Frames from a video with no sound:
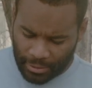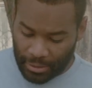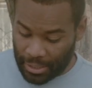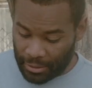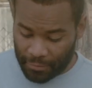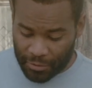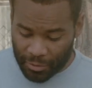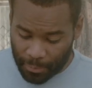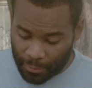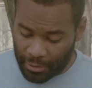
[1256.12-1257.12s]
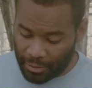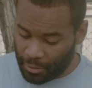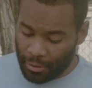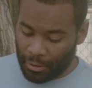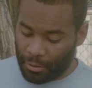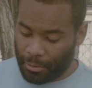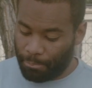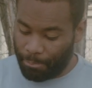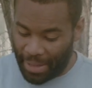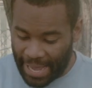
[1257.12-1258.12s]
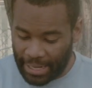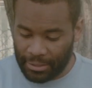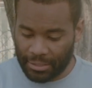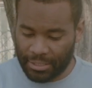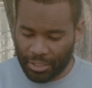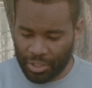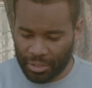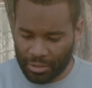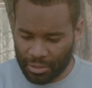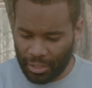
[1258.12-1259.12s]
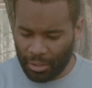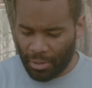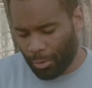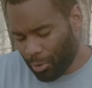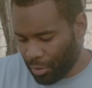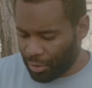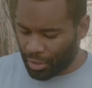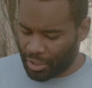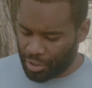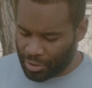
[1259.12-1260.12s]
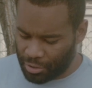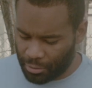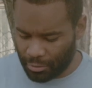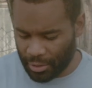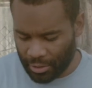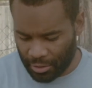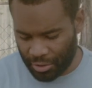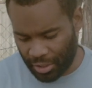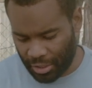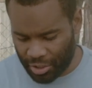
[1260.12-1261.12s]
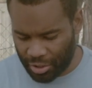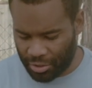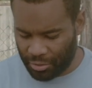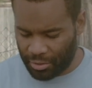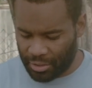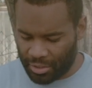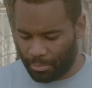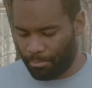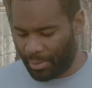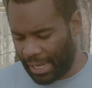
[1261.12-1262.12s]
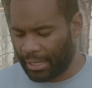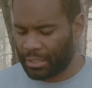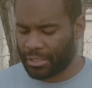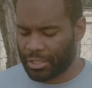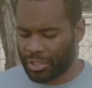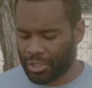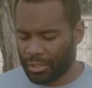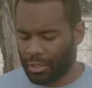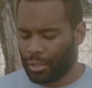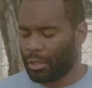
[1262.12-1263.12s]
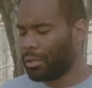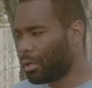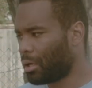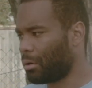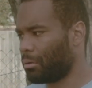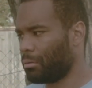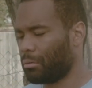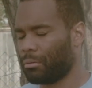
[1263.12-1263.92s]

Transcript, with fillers: and not even supporting their bad decisions. Hey, man, what do you think I should do? Do you think I should do this? Bad decision? No.